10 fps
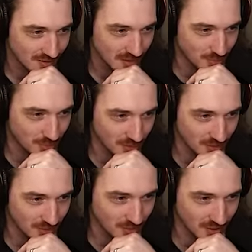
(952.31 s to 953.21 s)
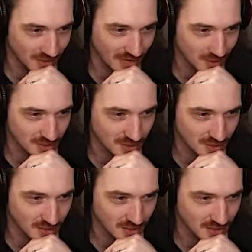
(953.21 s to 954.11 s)
They'd port authority cameras that
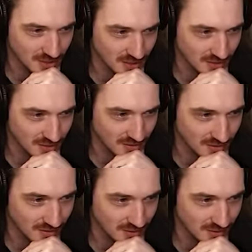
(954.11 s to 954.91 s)
are always on.